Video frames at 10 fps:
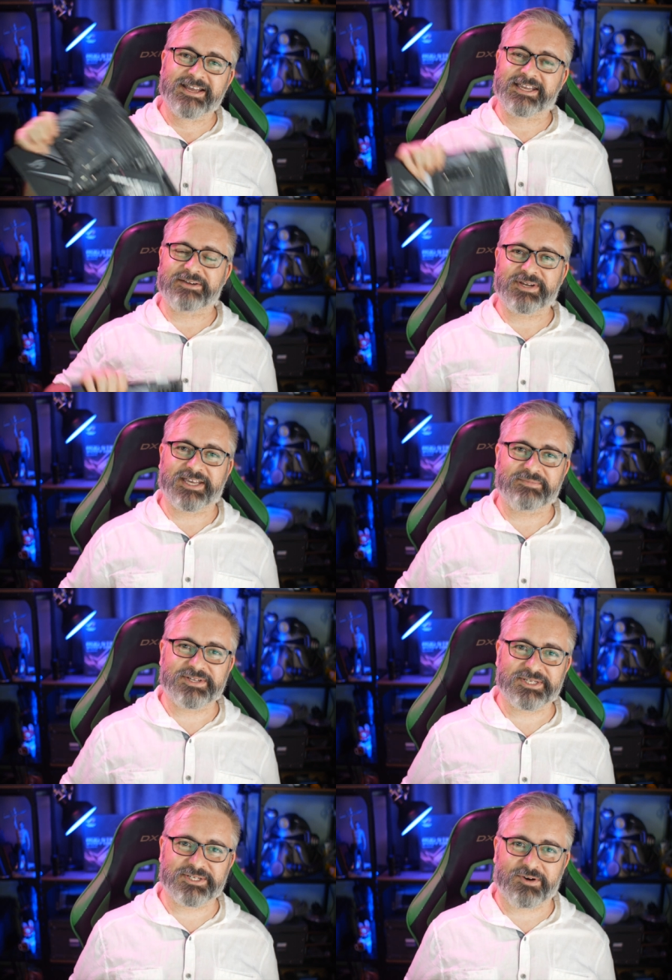Can we can we
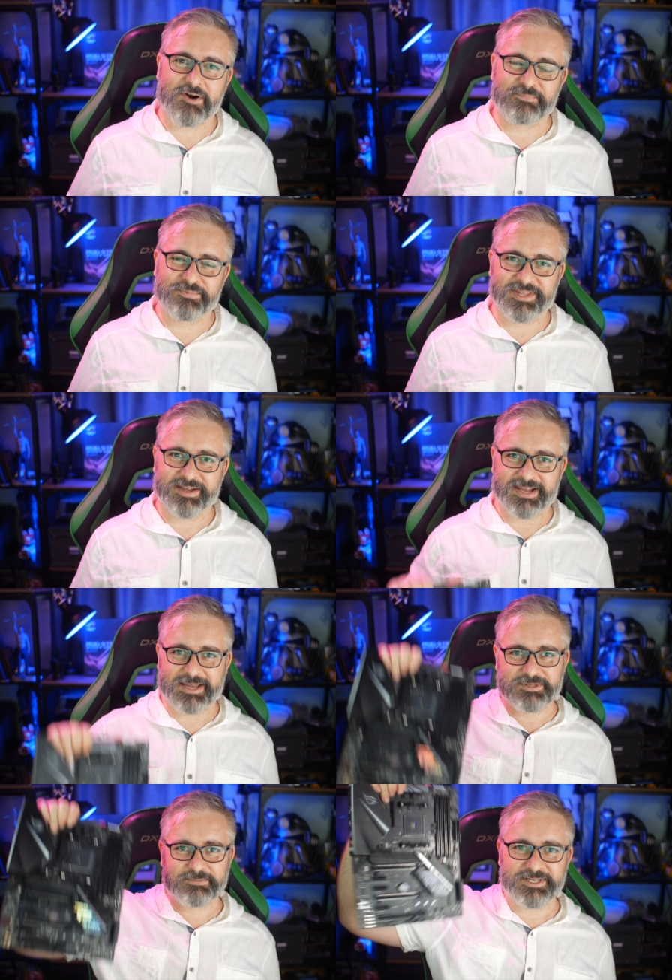just grow up with our
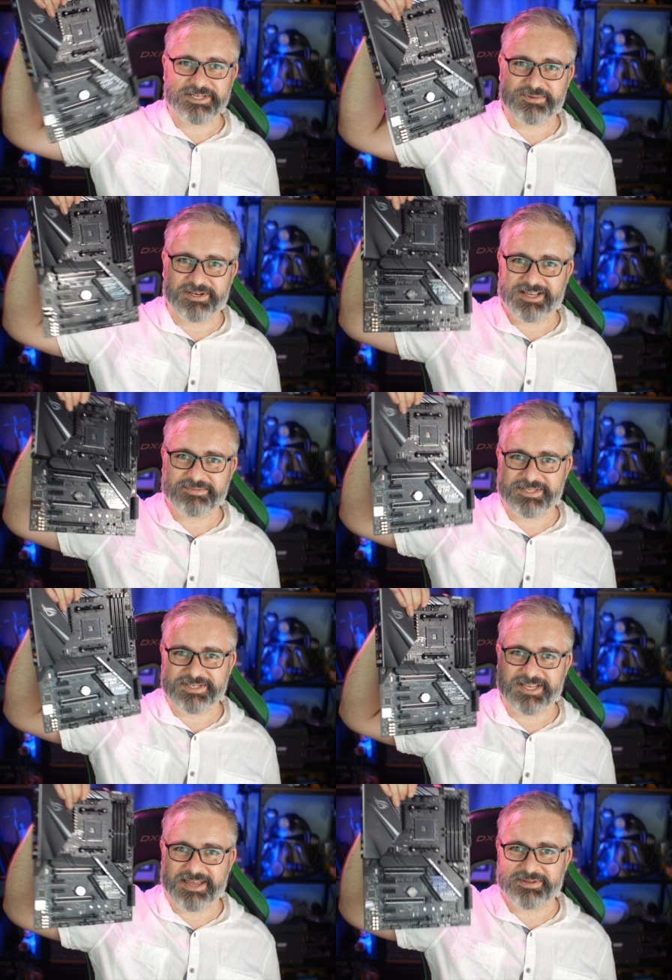names, please, when it comes to
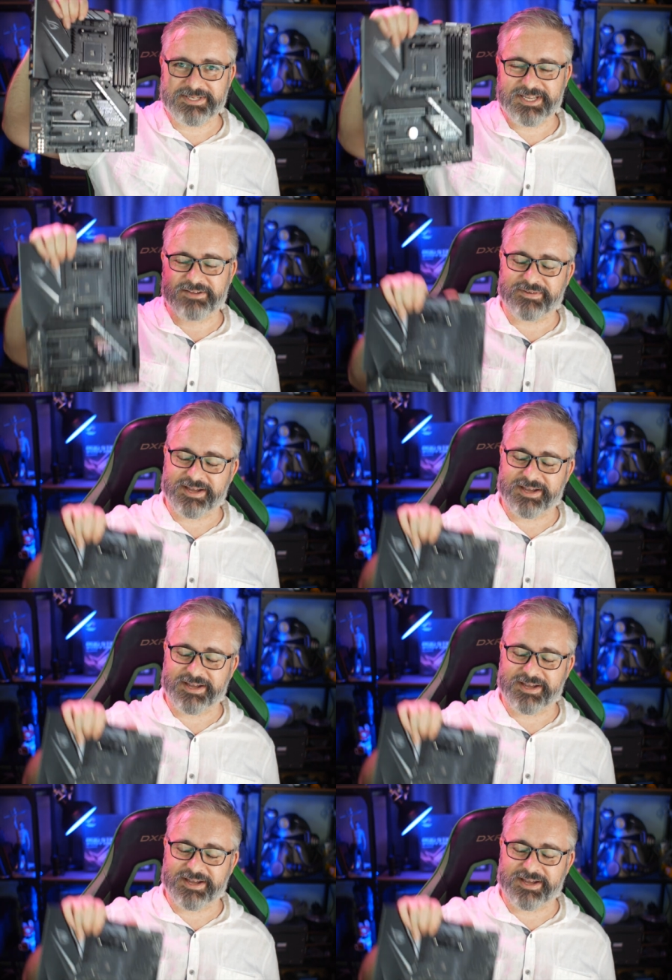this gaming stuff?